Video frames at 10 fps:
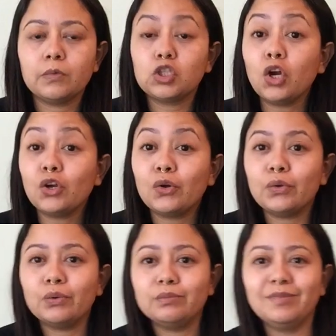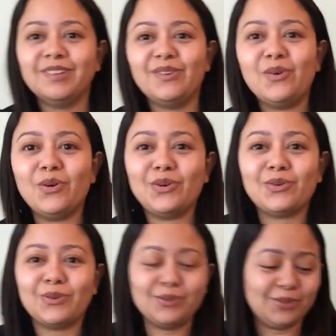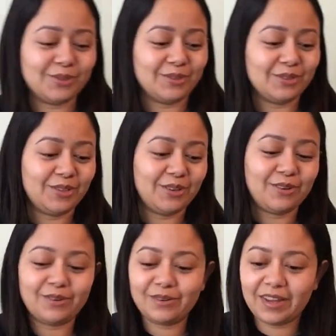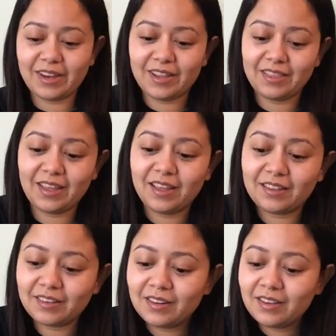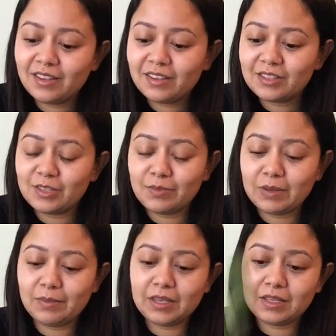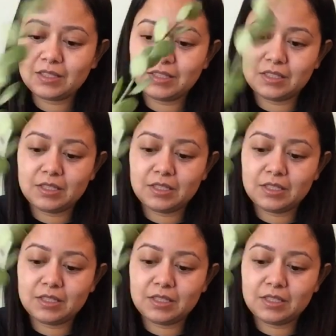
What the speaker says: Charcoal, horticultural charcoal. I add that to my mix.